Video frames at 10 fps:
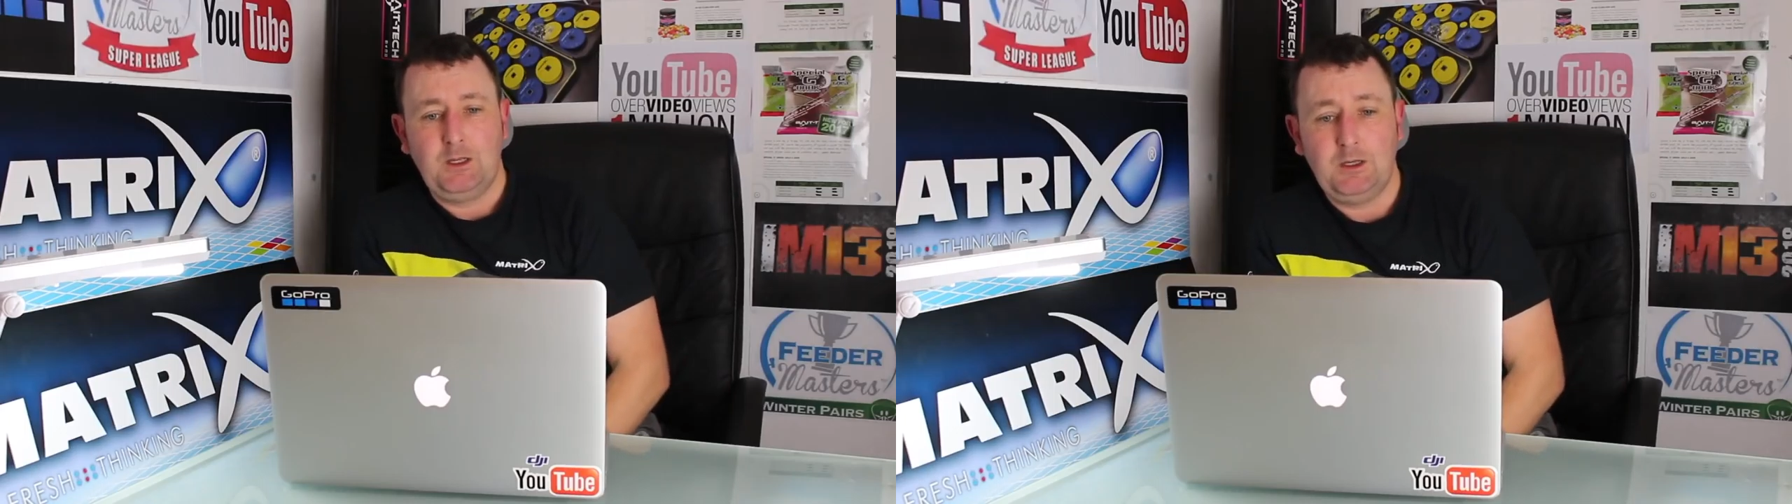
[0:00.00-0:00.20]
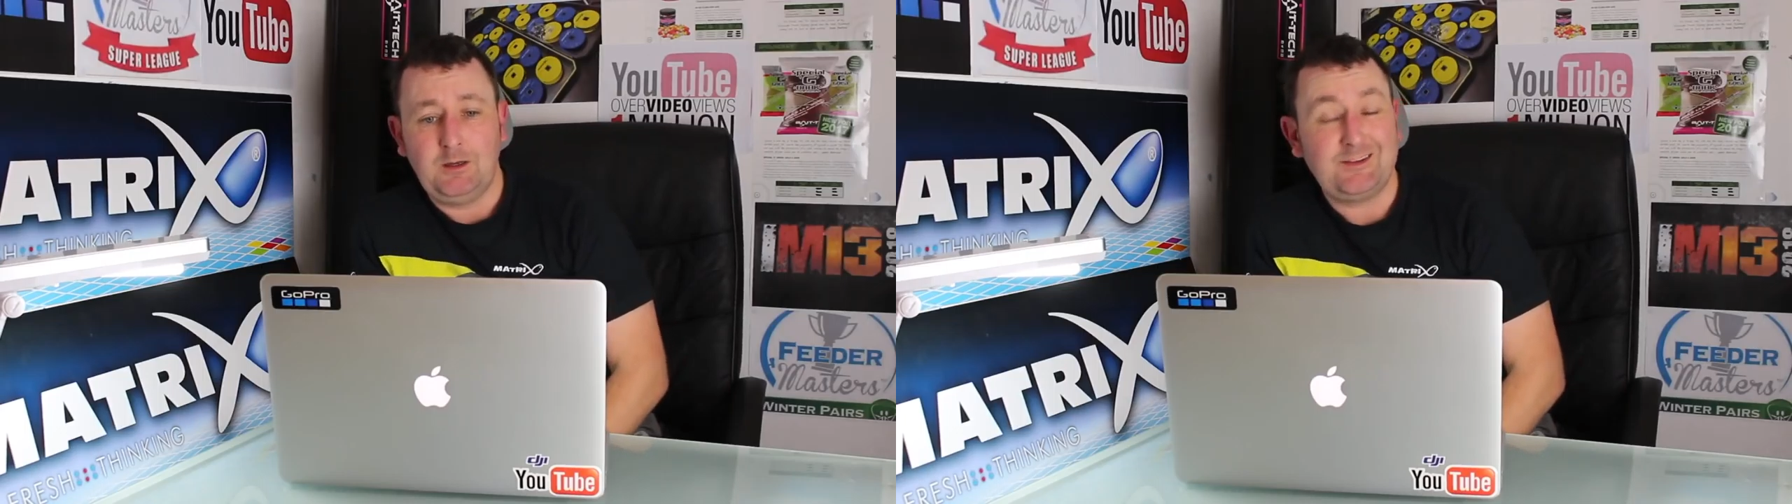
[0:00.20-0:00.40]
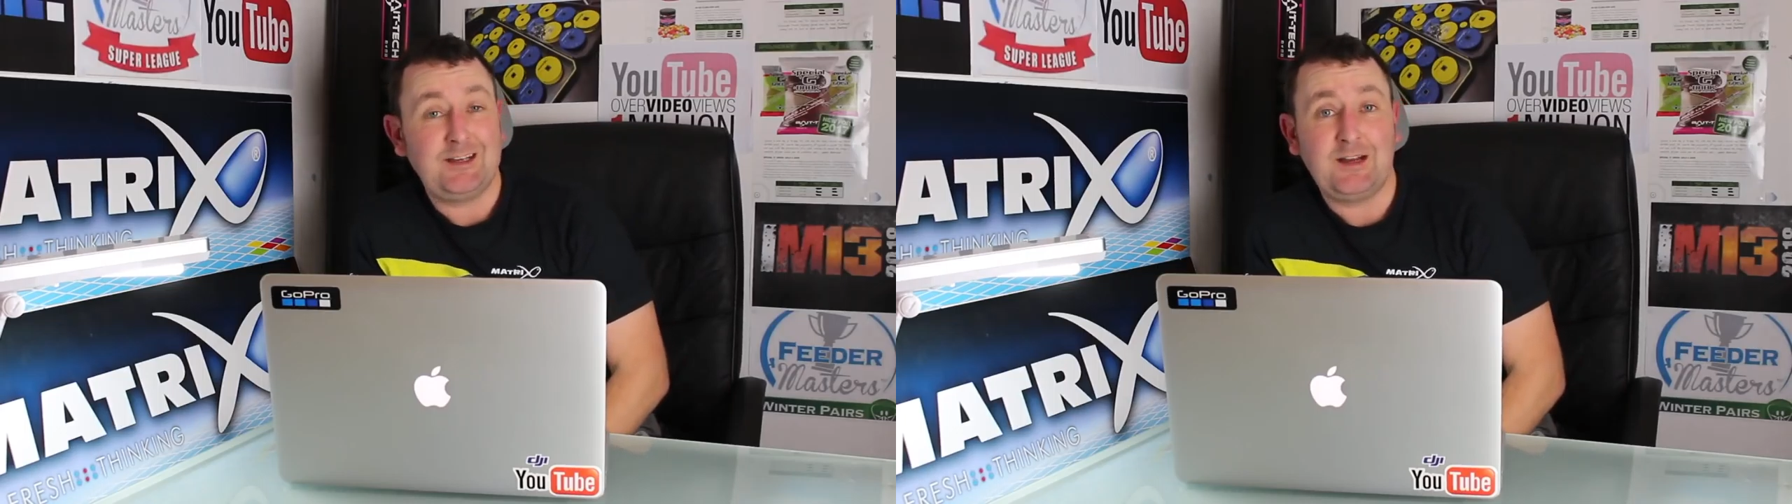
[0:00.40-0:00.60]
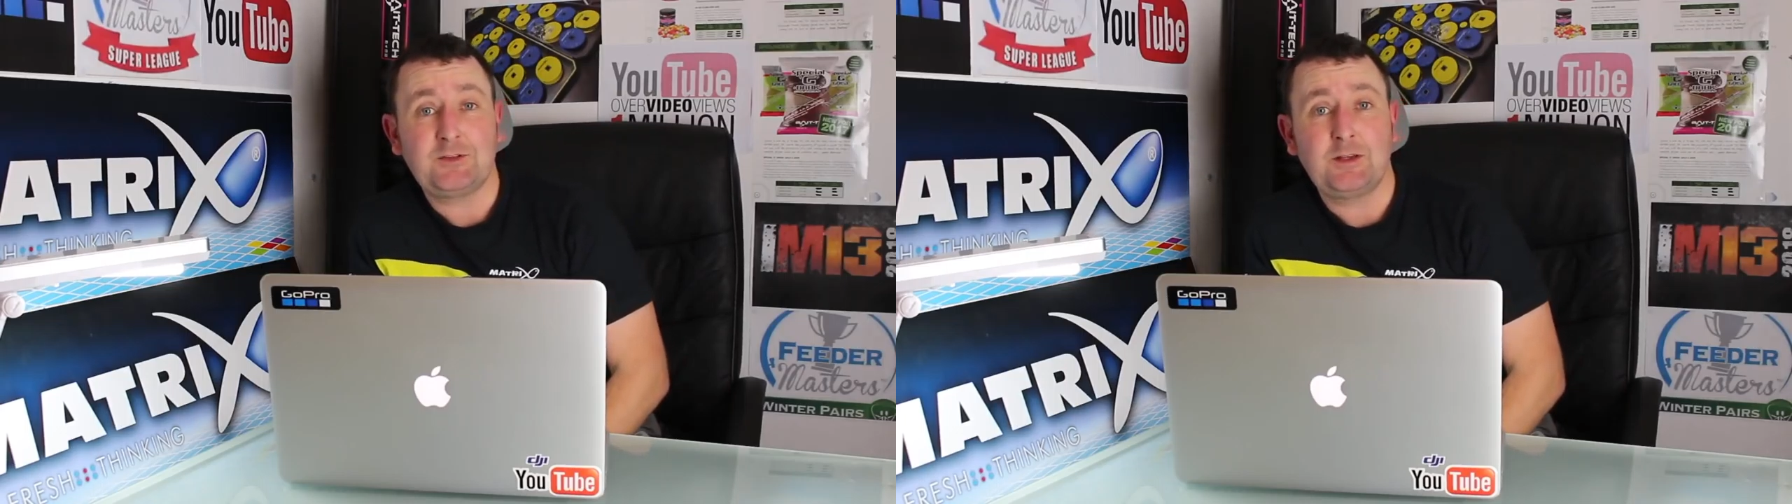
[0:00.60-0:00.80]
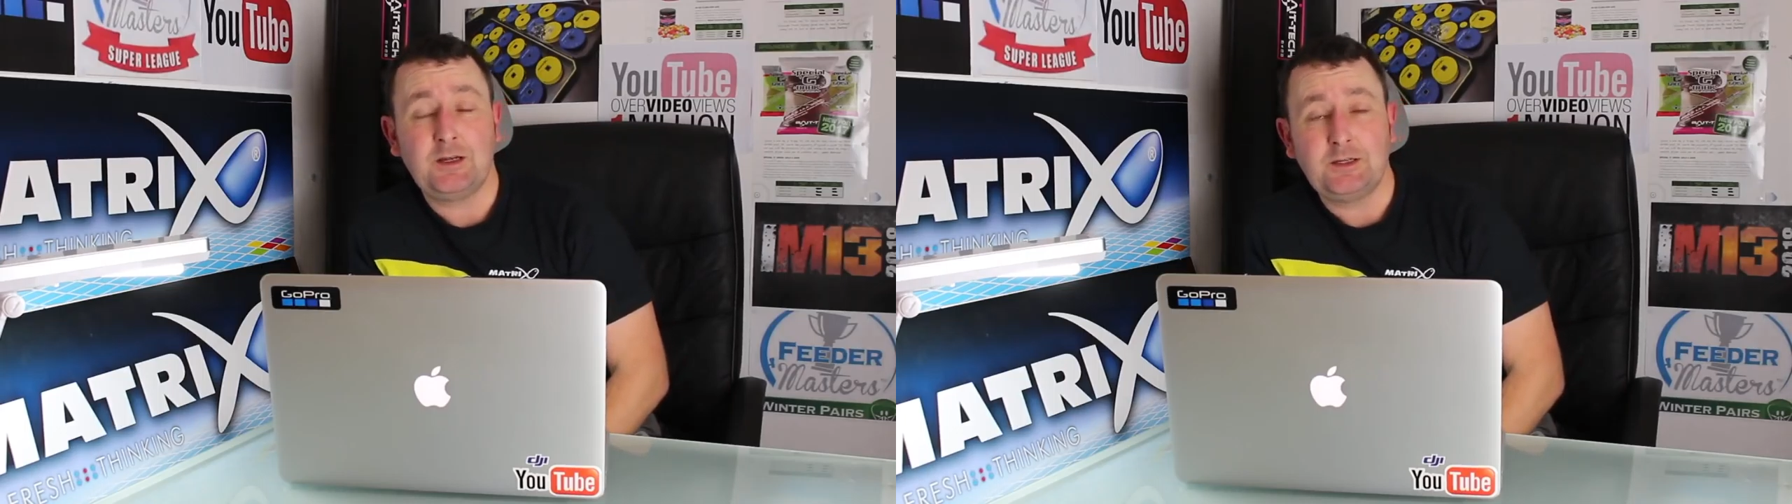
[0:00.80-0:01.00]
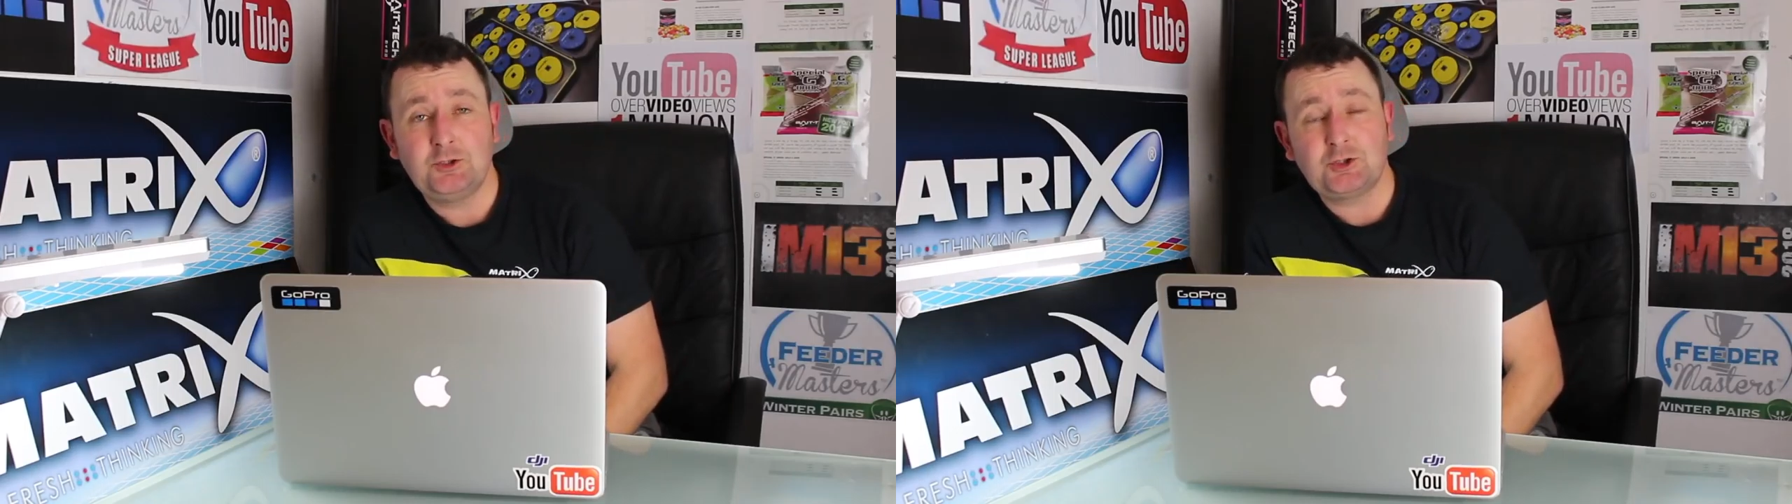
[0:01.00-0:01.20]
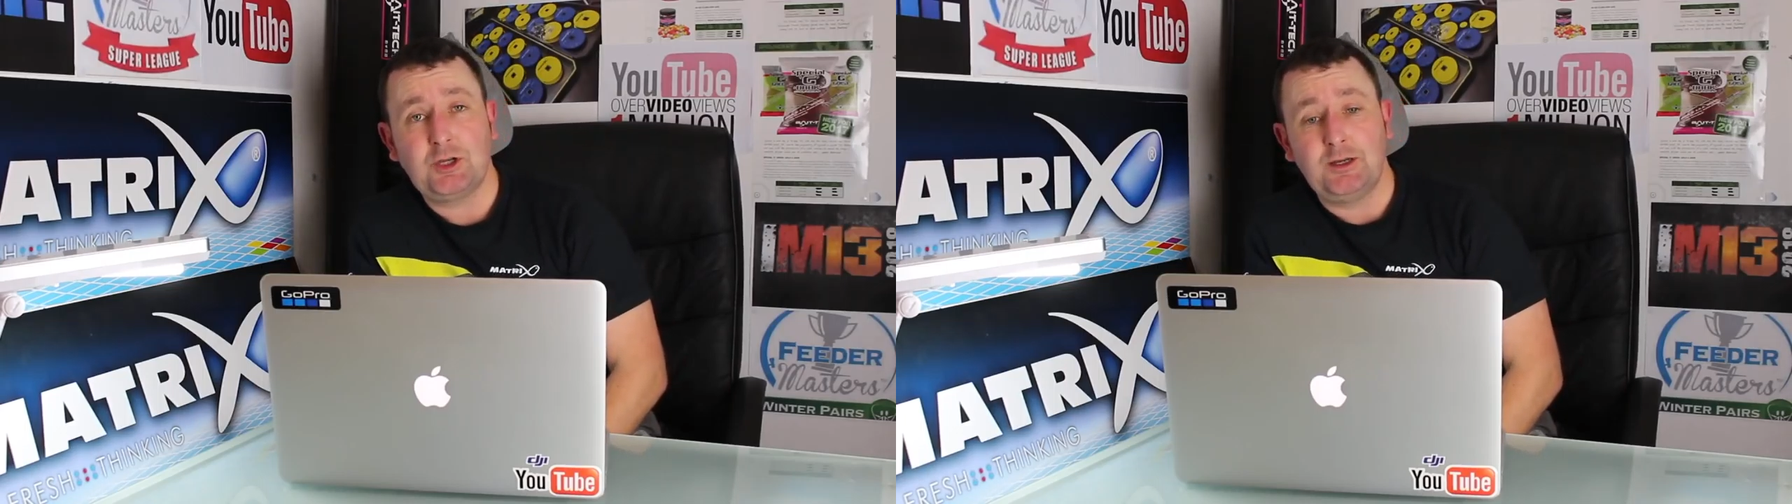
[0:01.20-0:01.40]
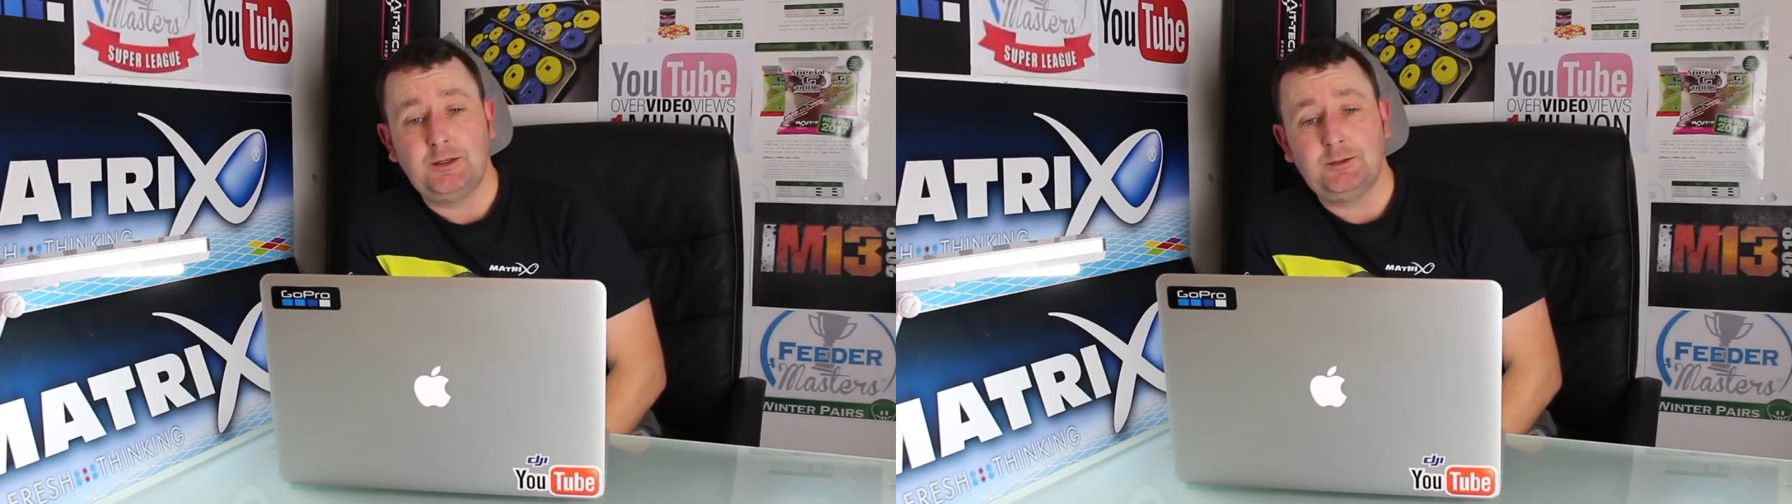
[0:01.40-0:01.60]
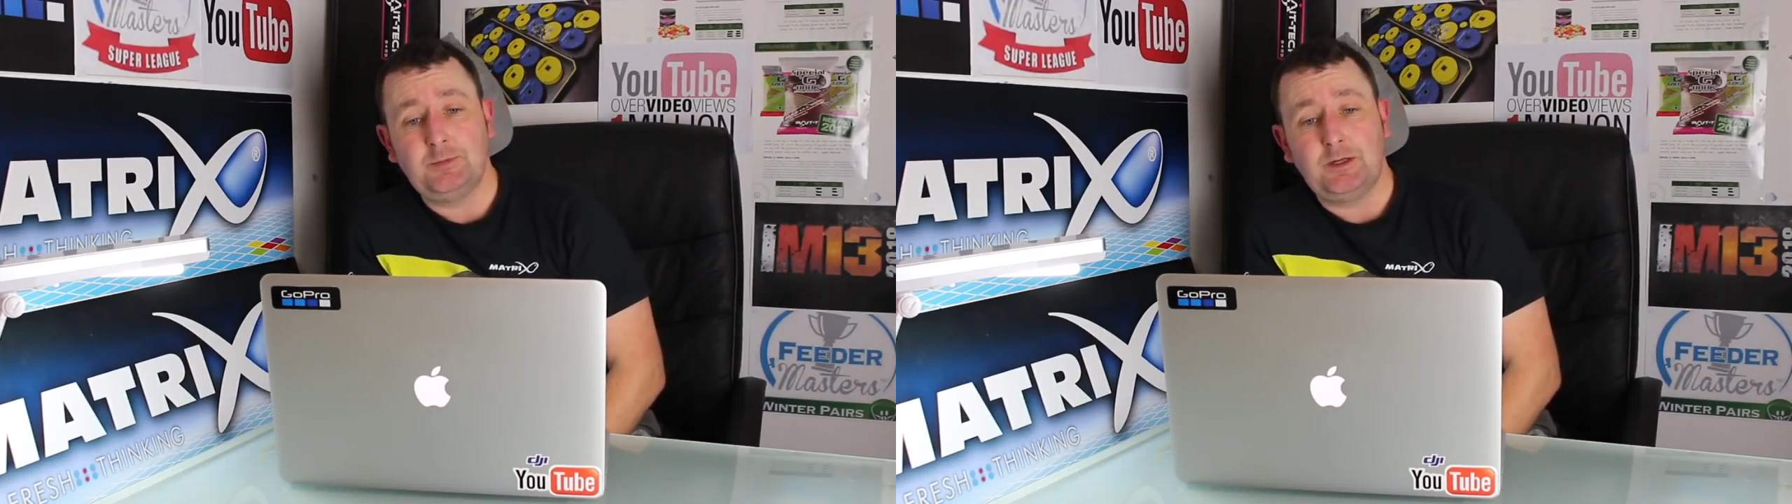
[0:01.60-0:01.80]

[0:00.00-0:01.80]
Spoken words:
And then after that, he just kind of,